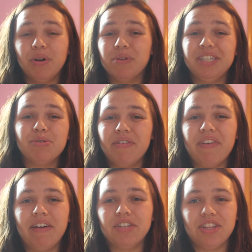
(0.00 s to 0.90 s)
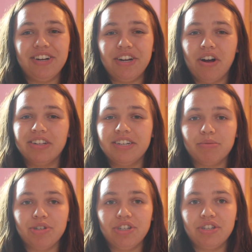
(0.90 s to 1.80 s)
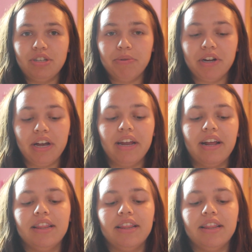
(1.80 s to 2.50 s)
Only $25 to $30, which is super good,